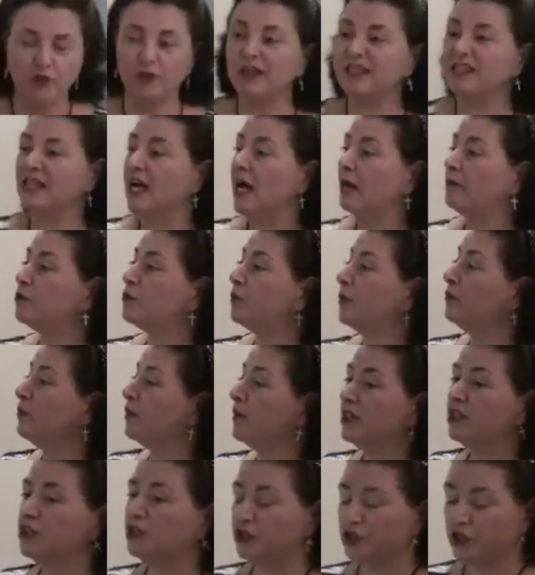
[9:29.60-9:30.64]
there are times when
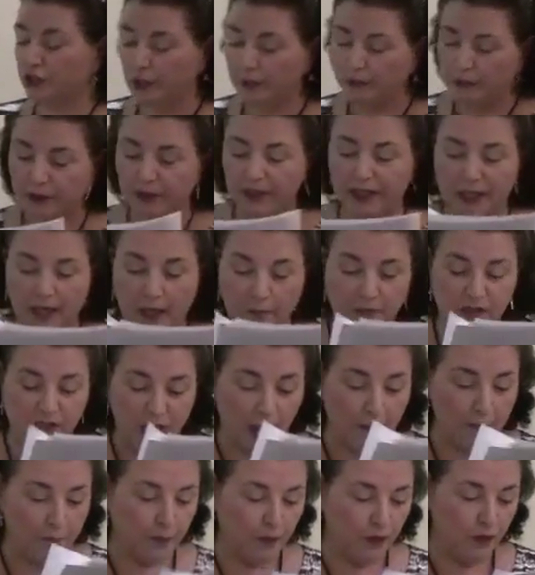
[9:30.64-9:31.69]
religious liberty comes
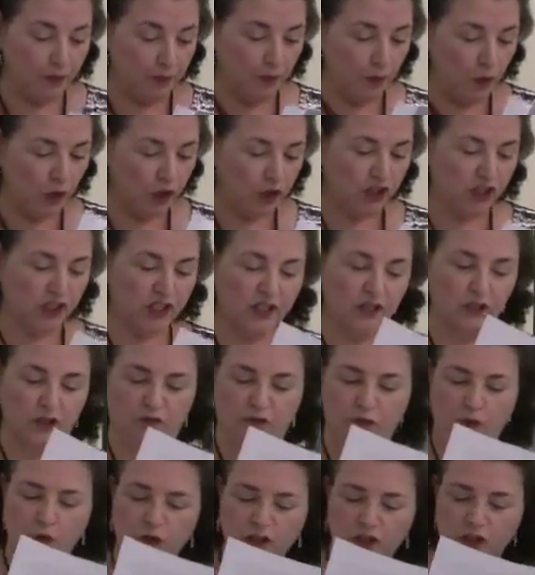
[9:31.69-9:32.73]
up with abortion, and
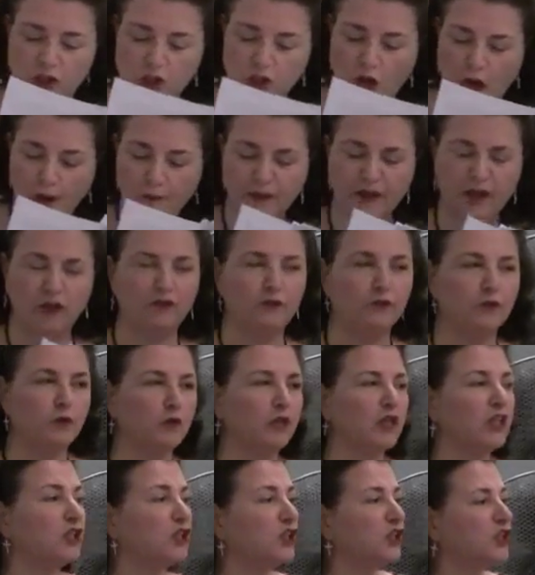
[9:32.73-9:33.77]
of course the topic of
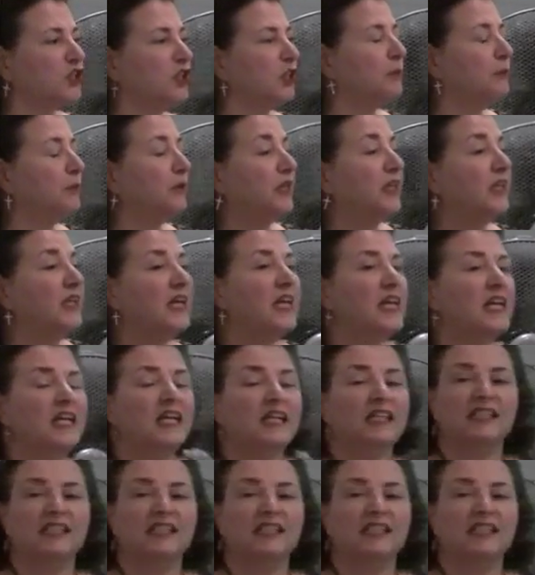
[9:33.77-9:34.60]
religious liberty,